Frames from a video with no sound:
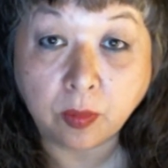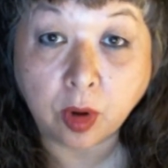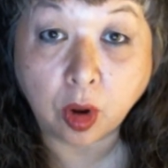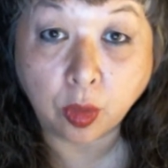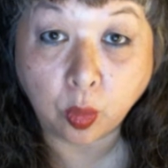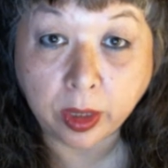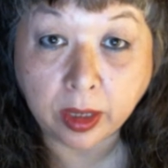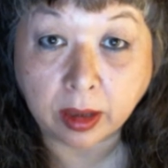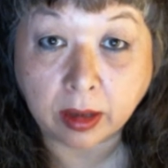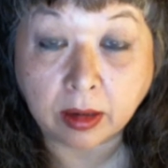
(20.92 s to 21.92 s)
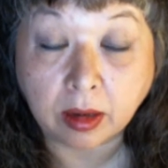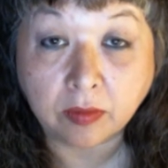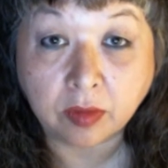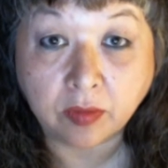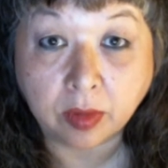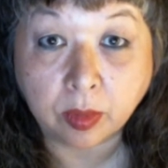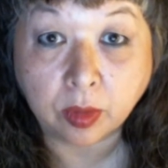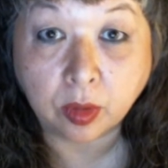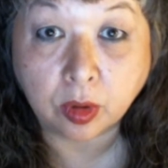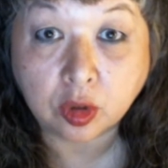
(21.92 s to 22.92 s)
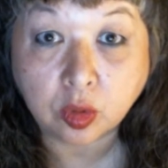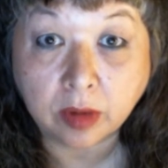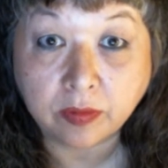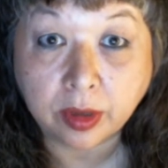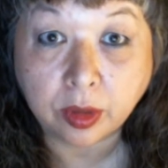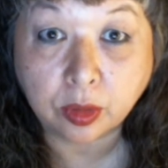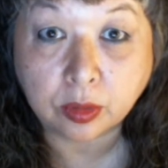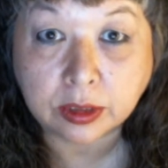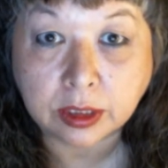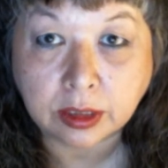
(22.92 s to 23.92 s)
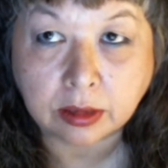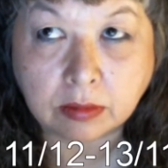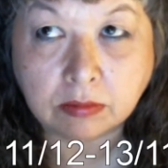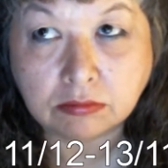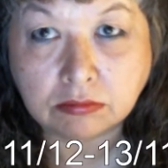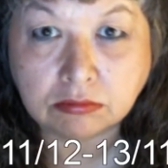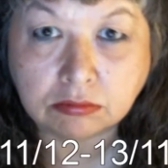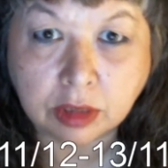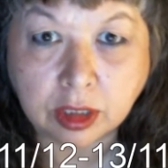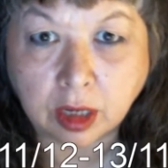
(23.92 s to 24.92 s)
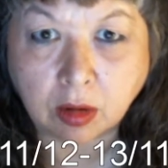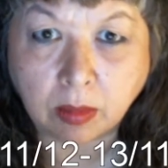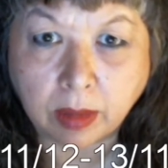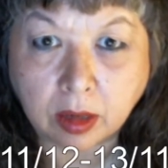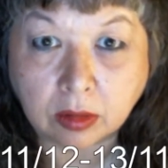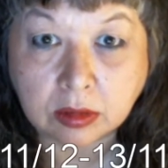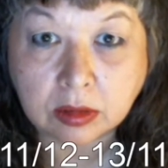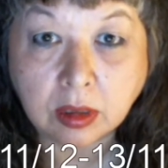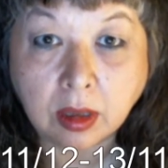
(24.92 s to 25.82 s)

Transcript: on the weekend of November 12th and 13th, thereabouts.